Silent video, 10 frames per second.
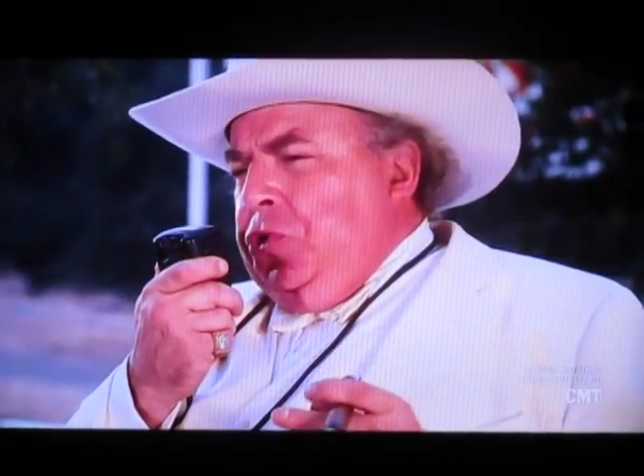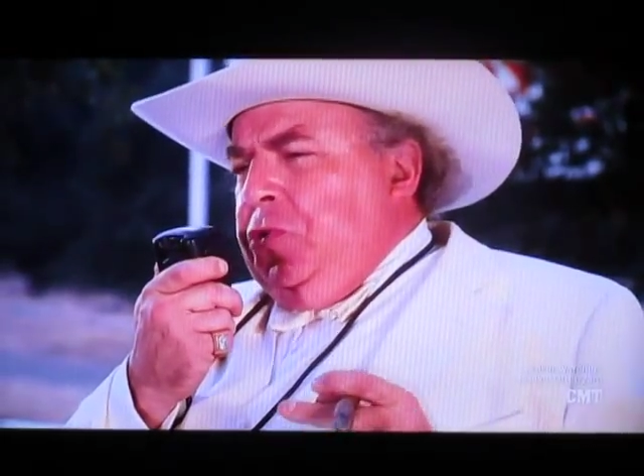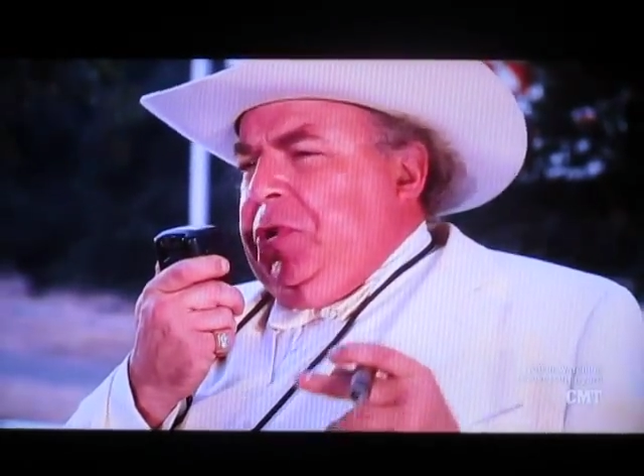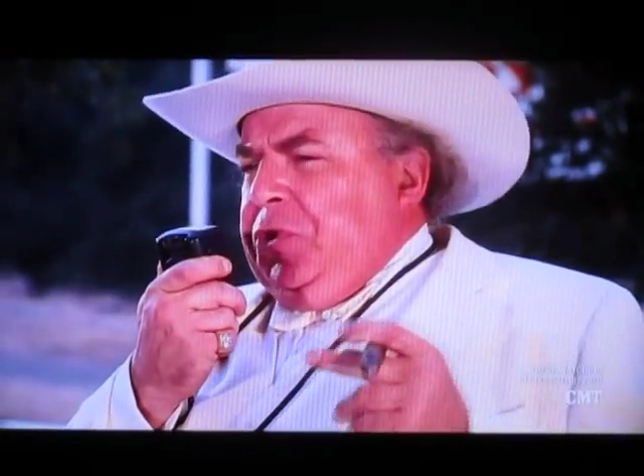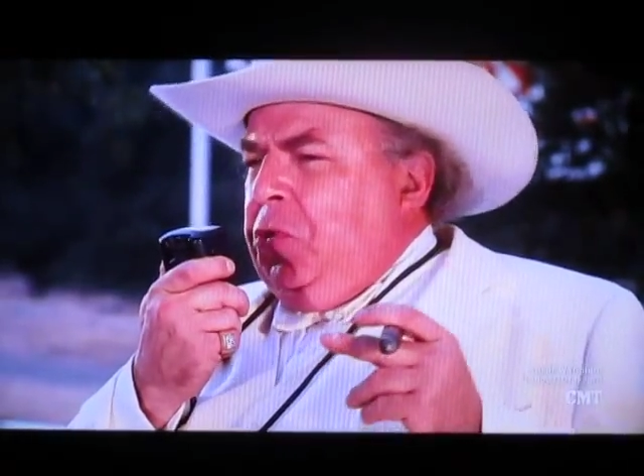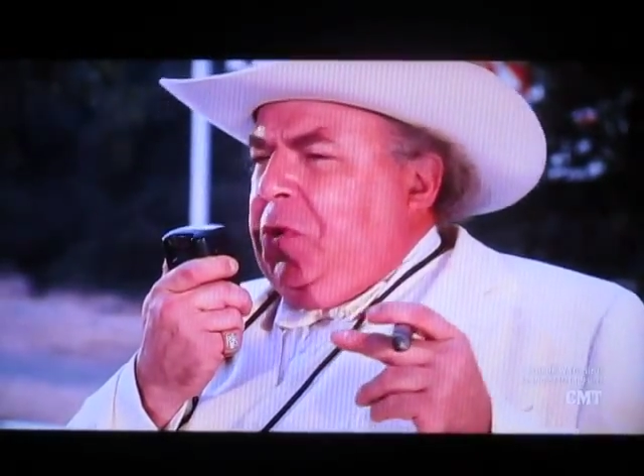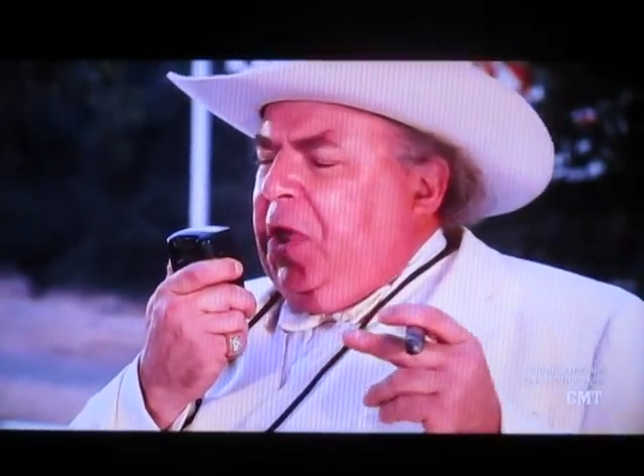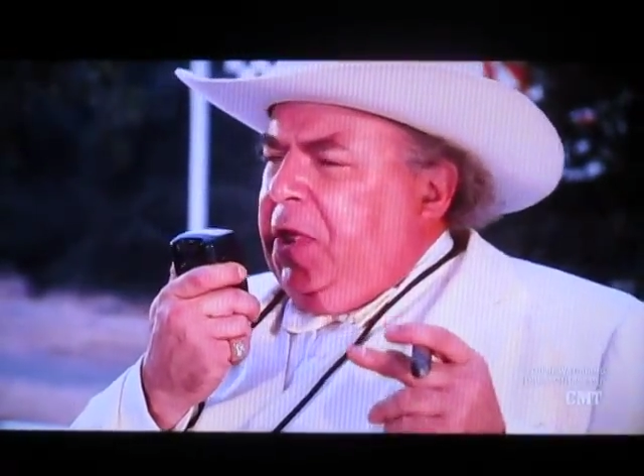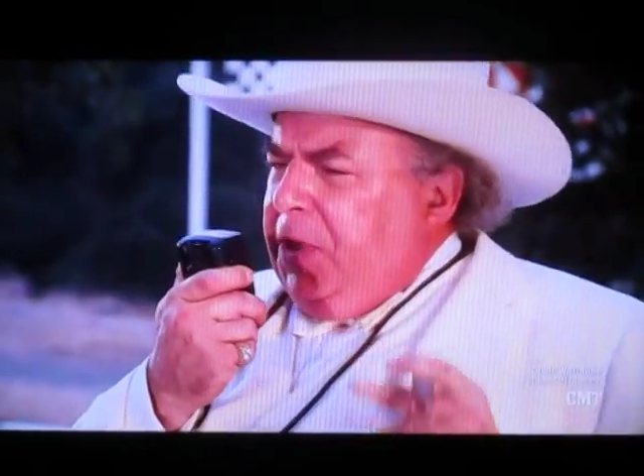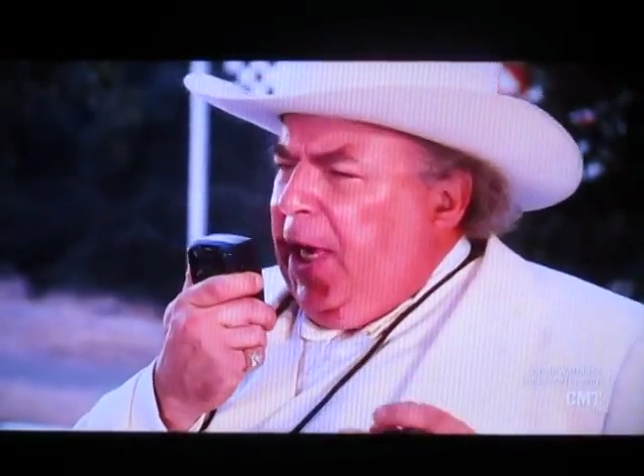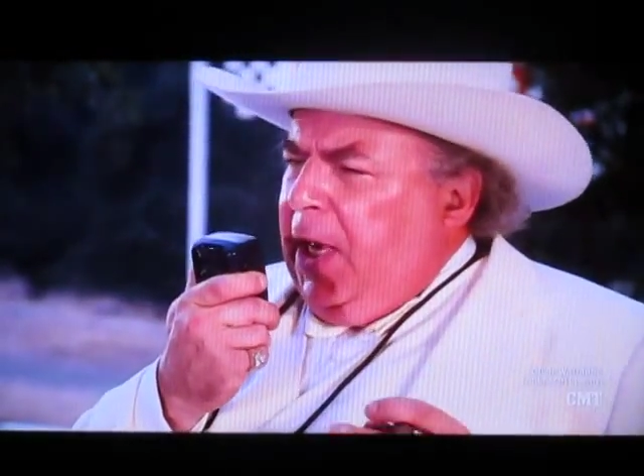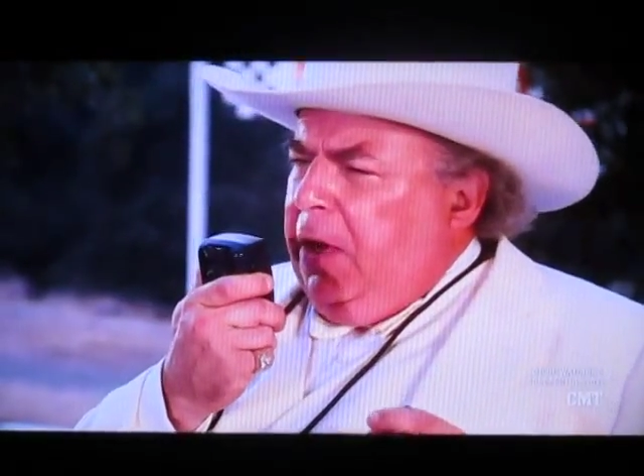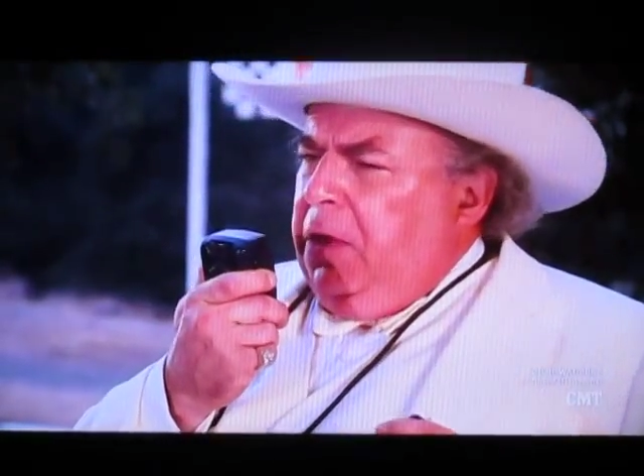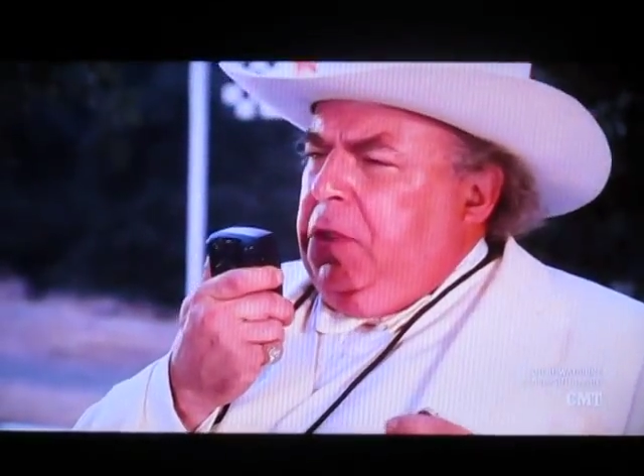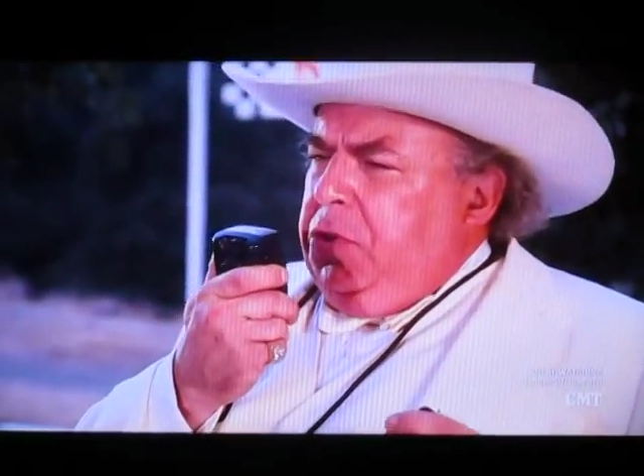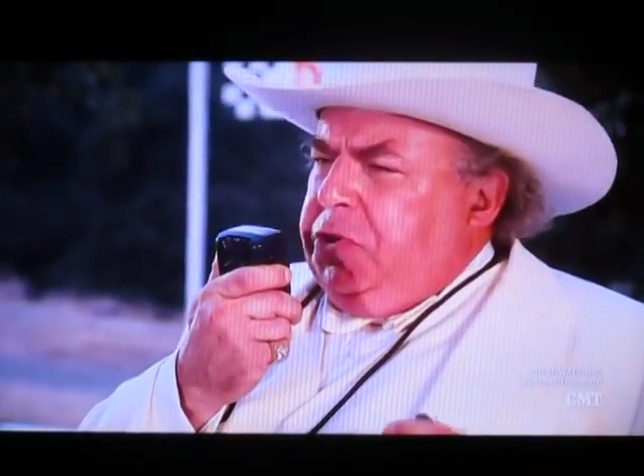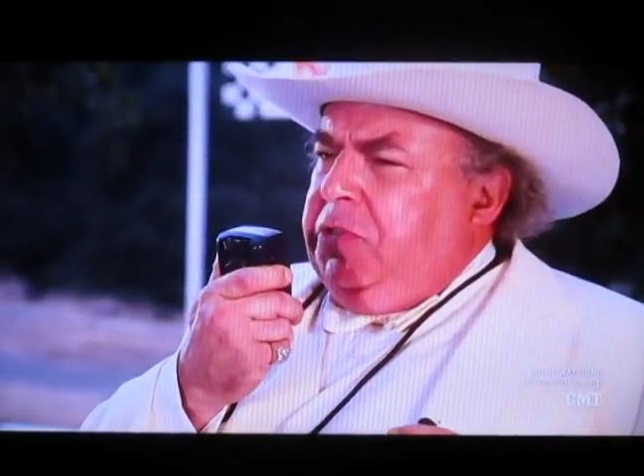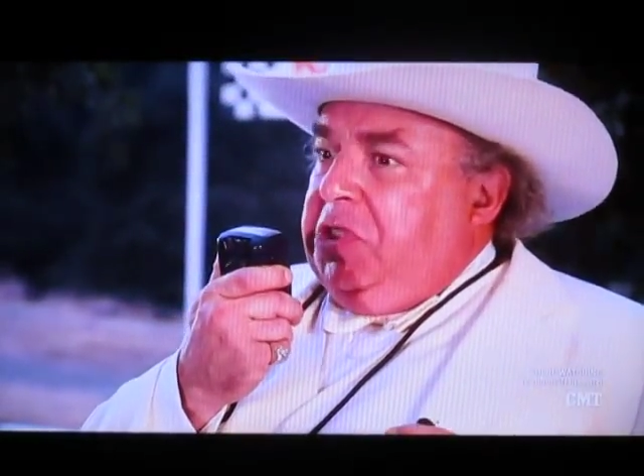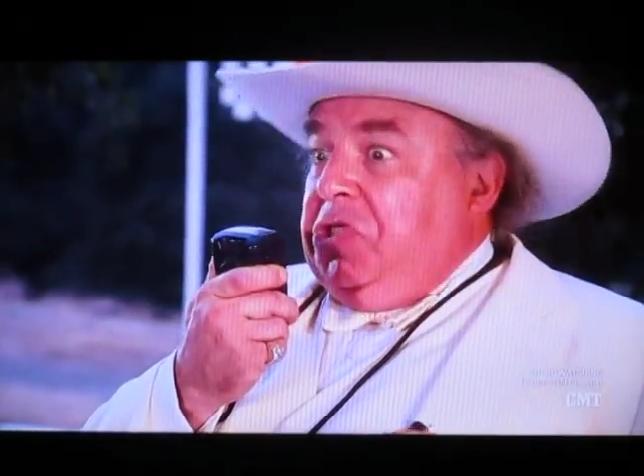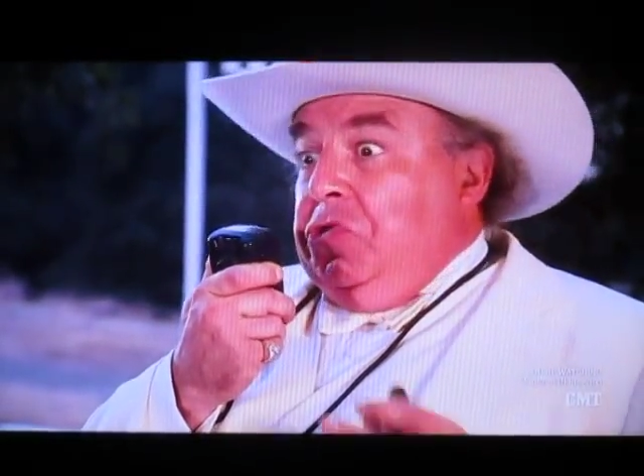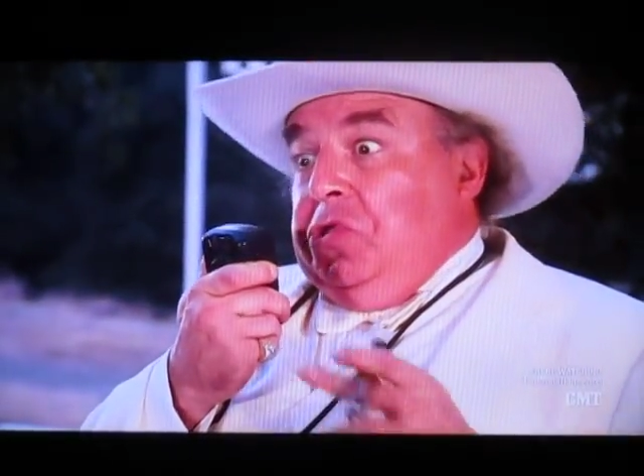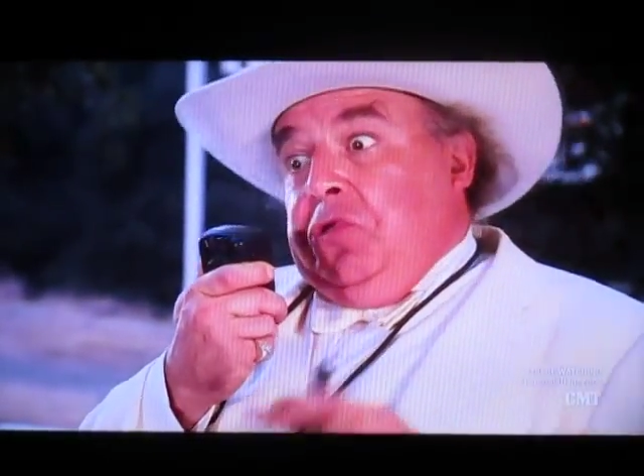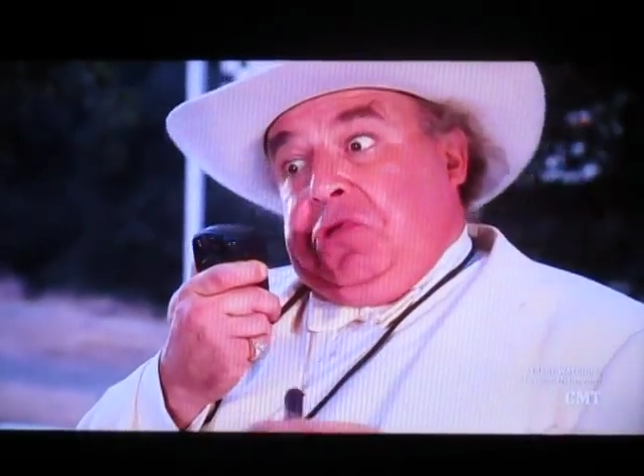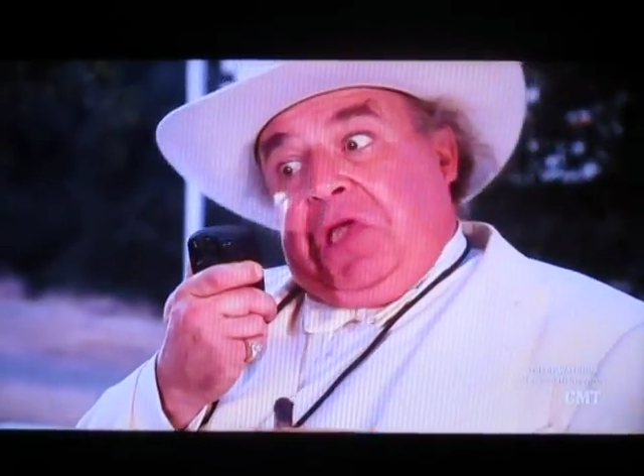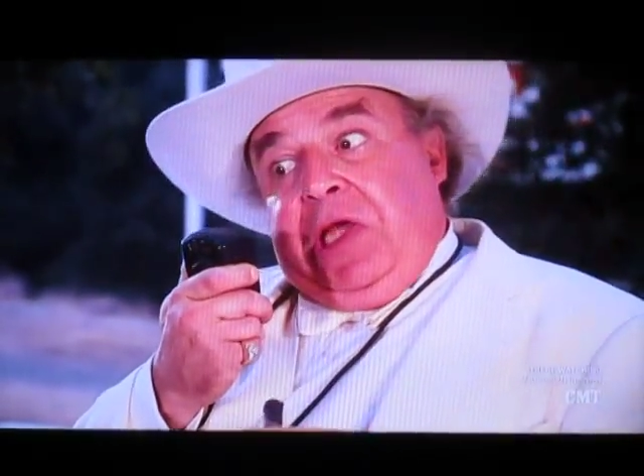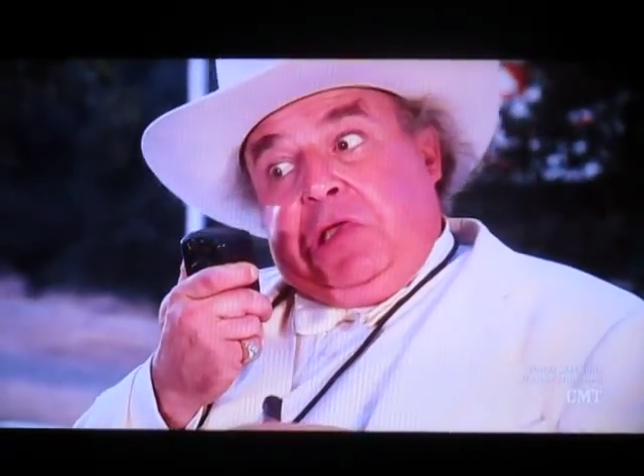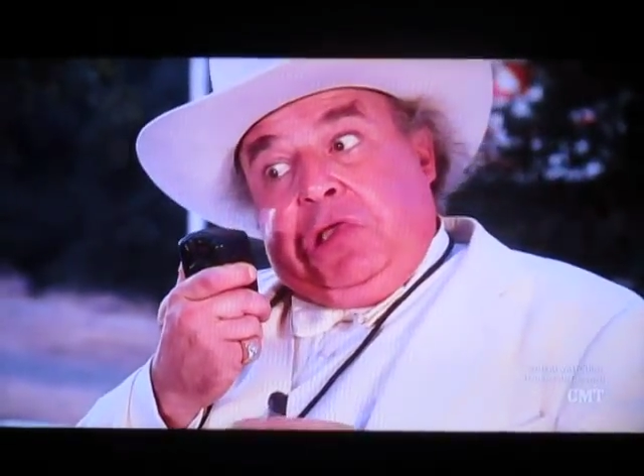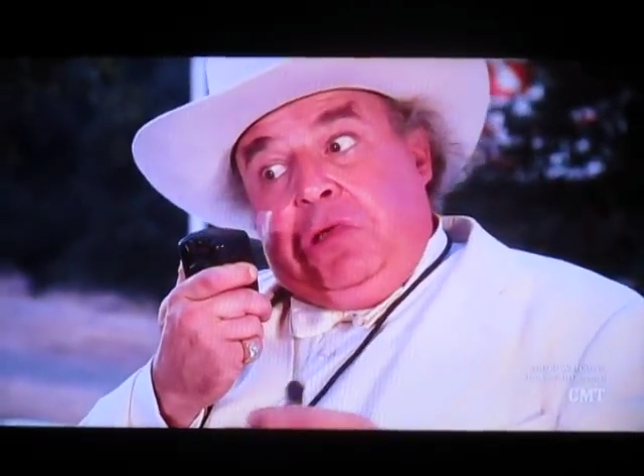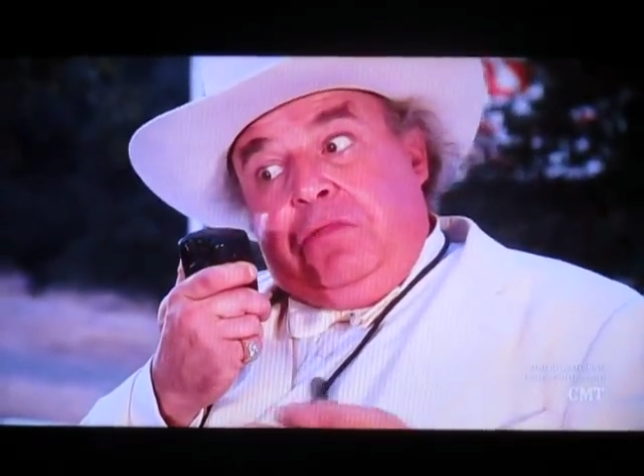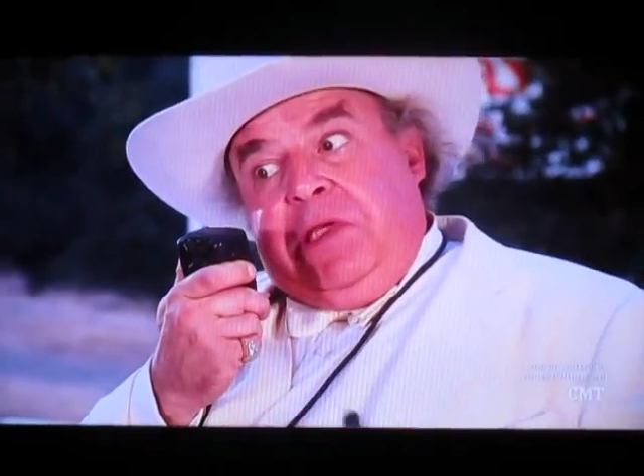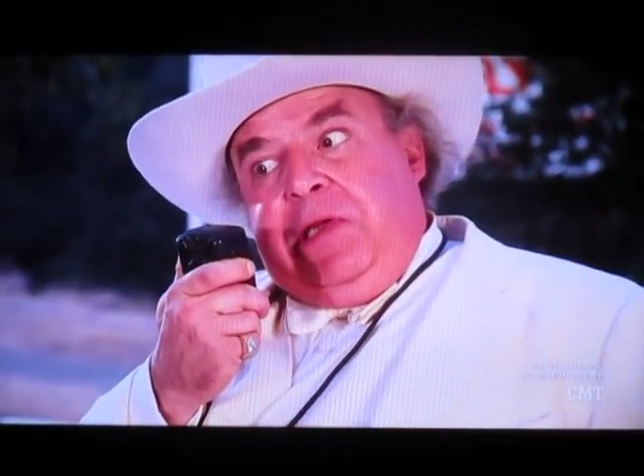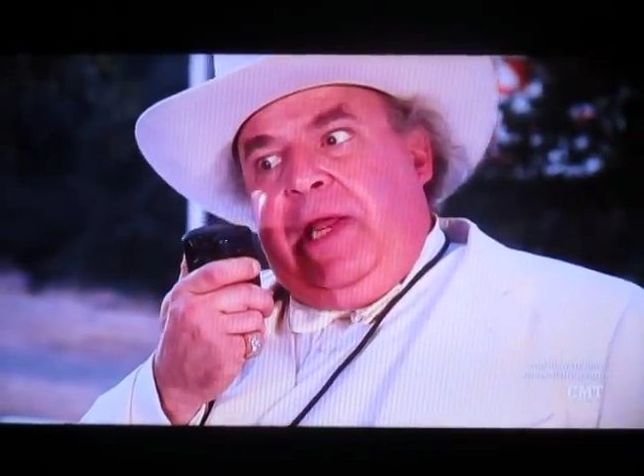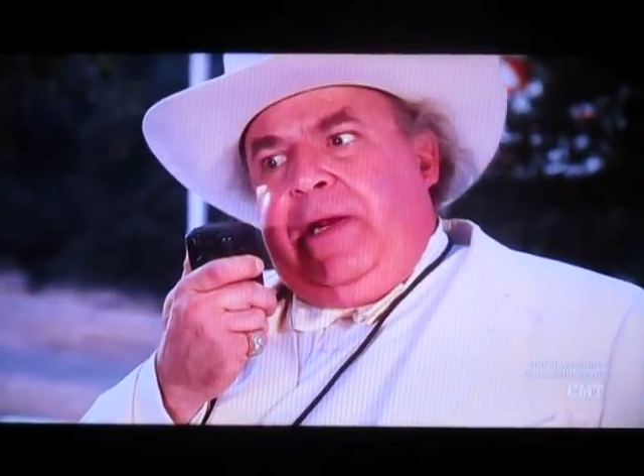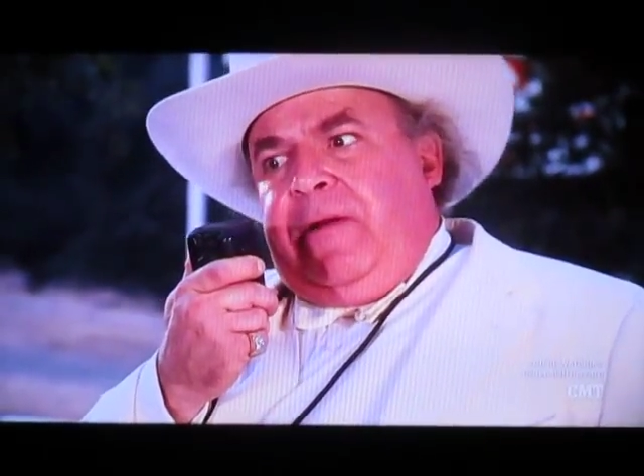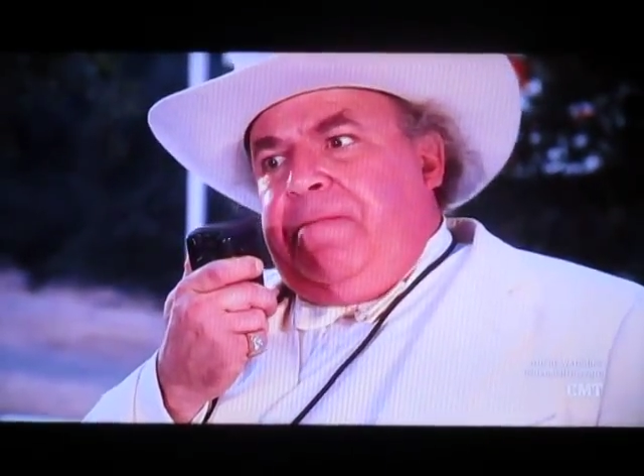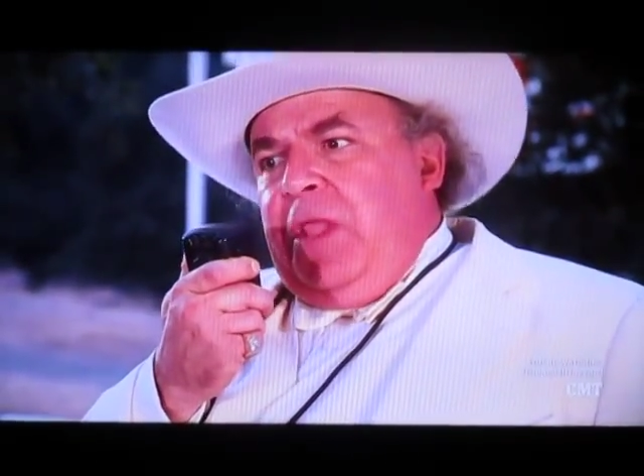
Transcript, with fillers: Luke is okay now so that you Dukes can sue me later.